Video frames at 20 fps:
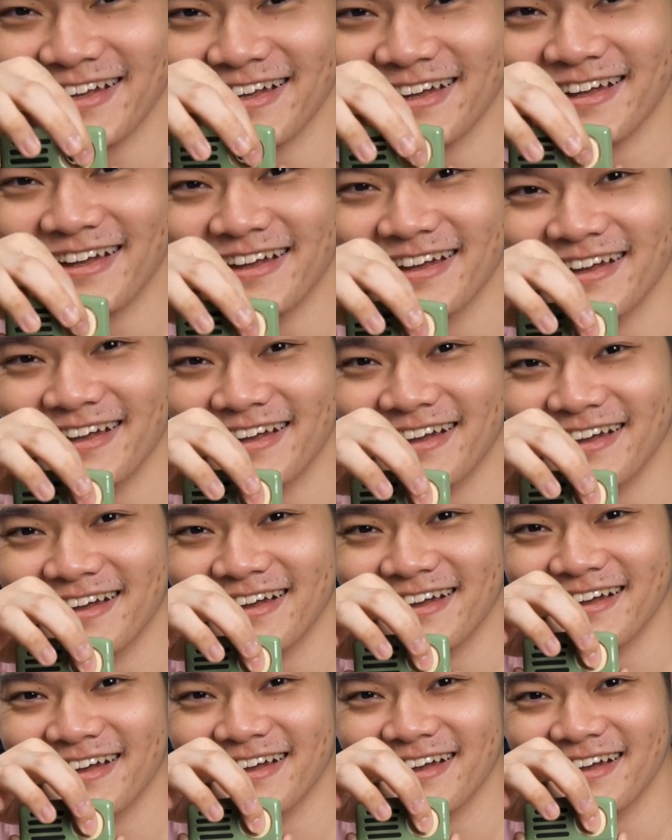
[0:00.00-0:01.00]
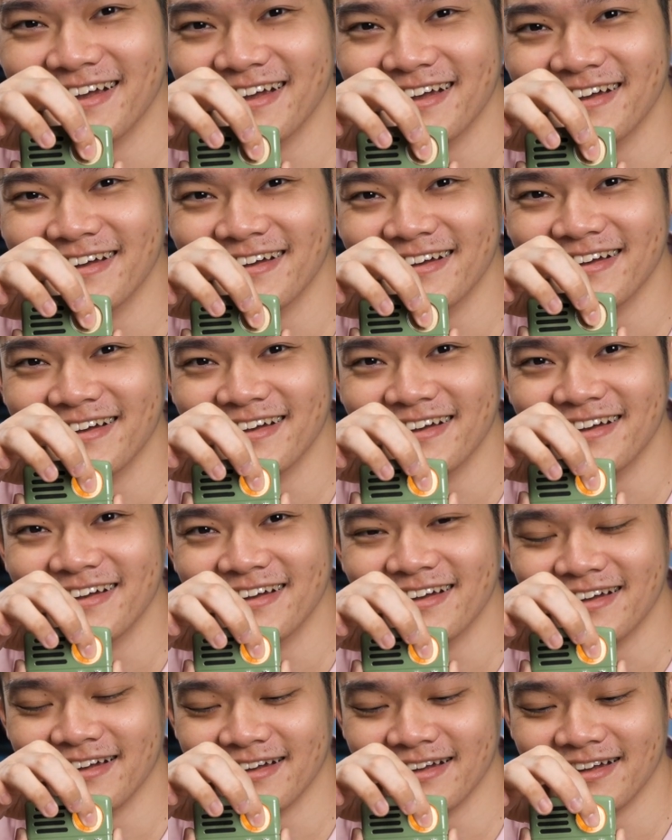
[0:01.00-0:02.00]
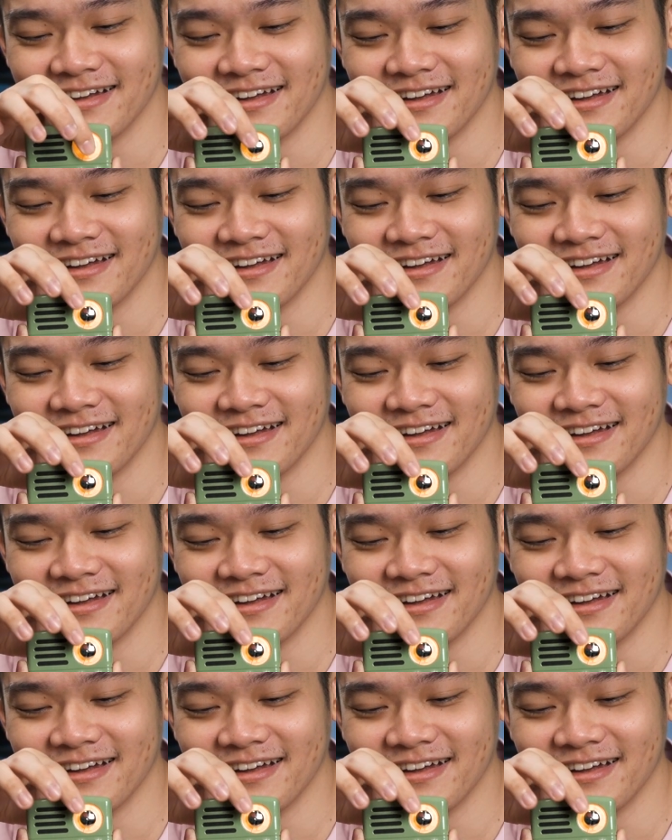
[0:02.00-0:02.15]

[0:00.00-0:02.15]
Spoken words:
(no one is talking)